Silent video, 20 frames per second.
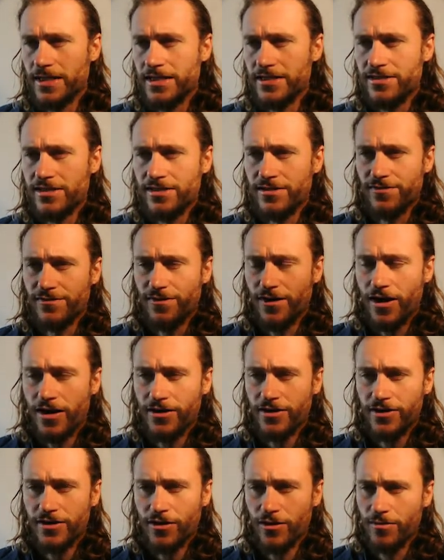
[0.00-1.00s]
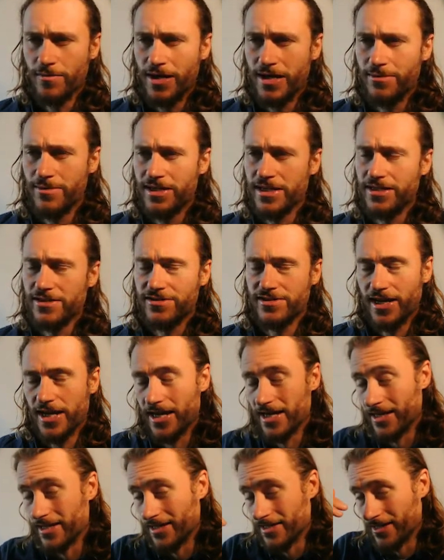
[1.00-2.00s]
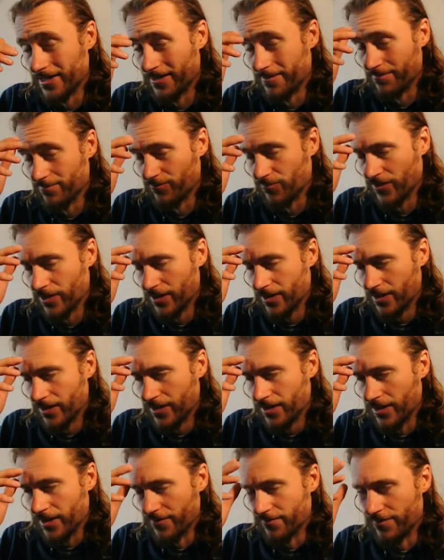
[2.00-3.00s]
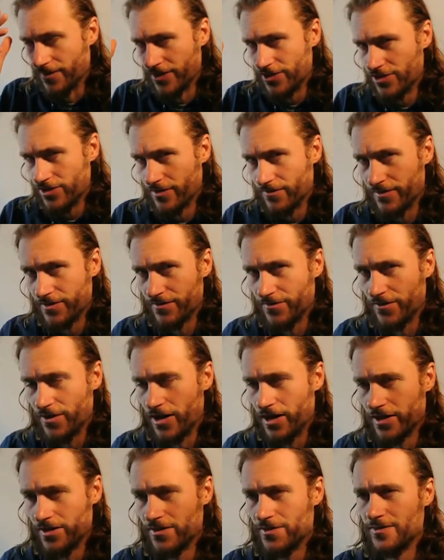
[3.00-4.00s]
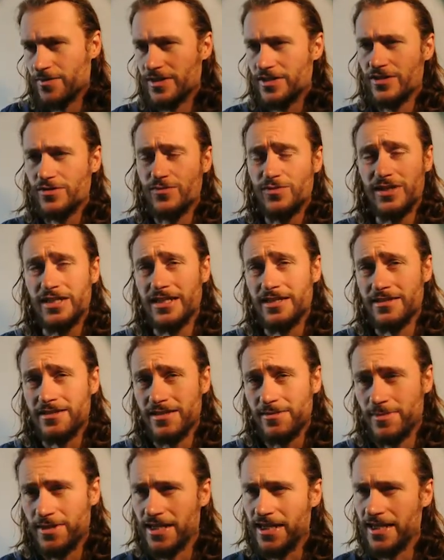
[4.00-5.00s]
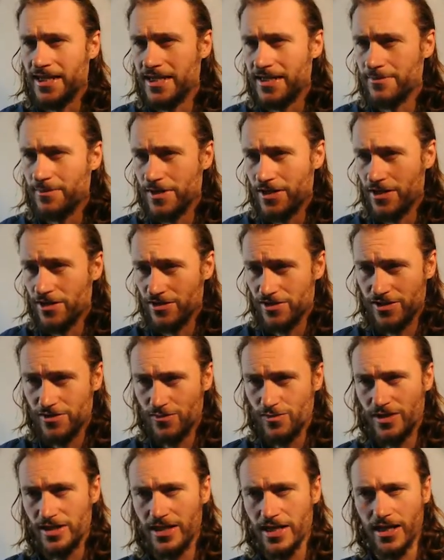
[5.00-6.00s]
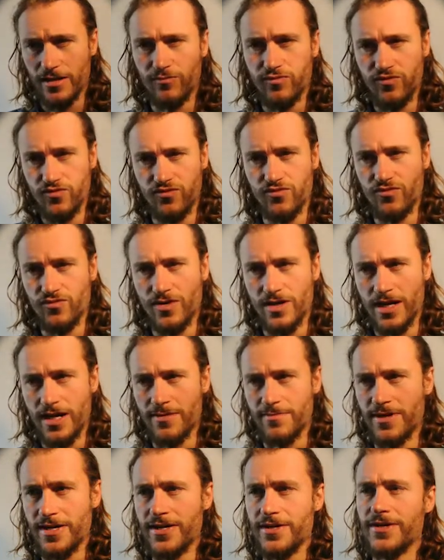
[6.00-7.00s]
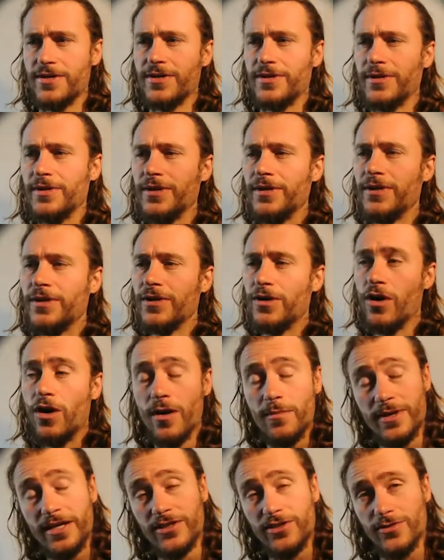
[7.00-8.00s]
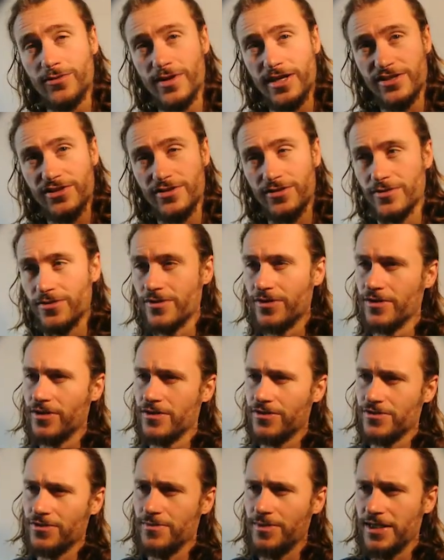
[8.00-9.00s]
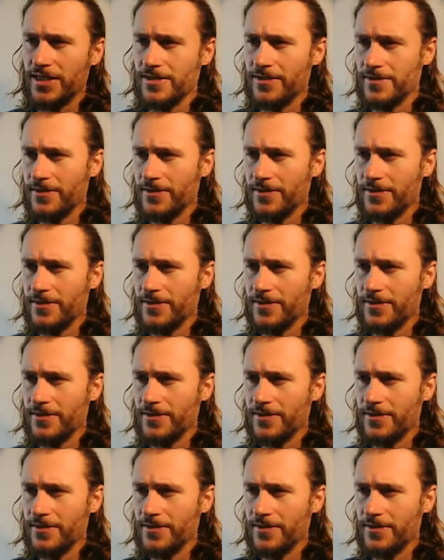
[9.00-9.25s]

his father, or maybe it's a vision of his father, which is really intimidating because it's really like, I'm here, or I'm here to rescue. It could also be.